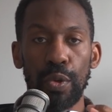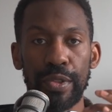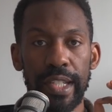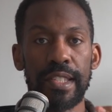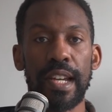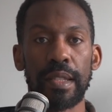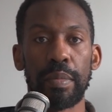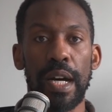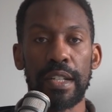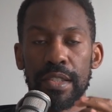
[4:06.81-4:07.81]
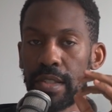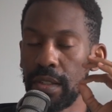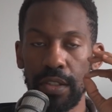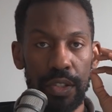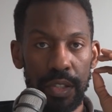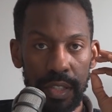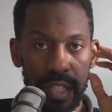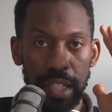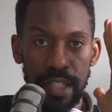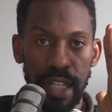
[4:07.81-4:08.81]
goals inside the box to
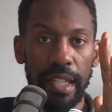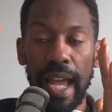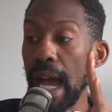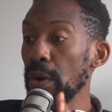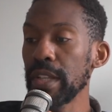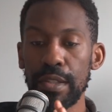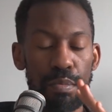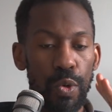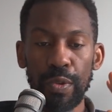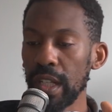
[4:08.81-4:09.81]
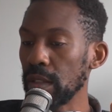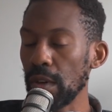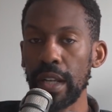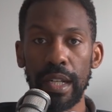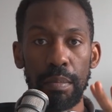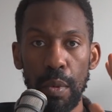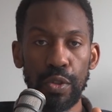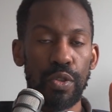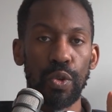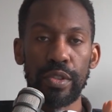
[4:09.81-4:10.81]
see exactly how he's moving and running, and
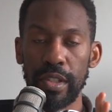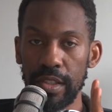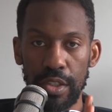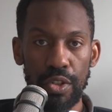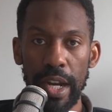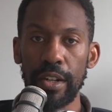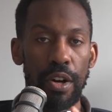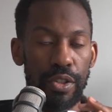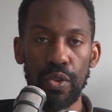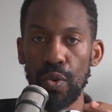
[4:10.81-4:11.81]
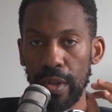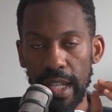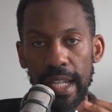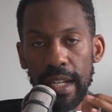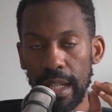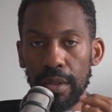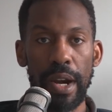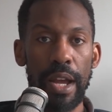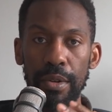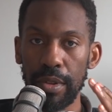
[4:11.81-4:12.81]
most goals as a striker are scored in and
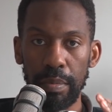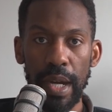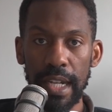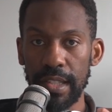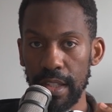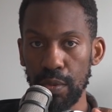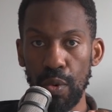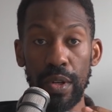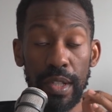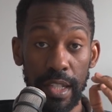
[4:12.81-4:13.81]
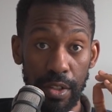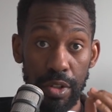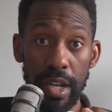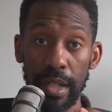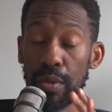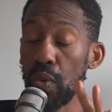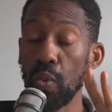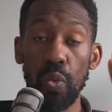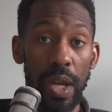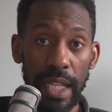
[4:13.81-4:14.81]
around the box. This one gets created
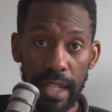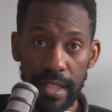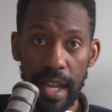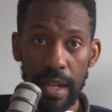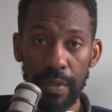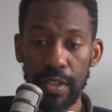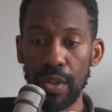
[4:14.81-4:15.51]
well outside of it.